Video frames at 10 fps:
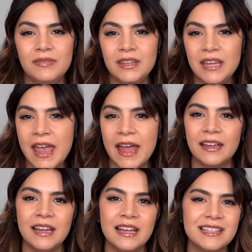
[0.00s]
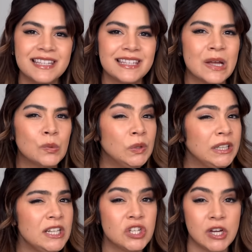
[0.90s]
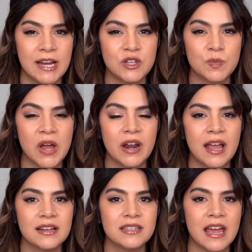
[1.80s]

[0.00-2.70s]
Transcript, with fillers: Yeah, it's a really strange product.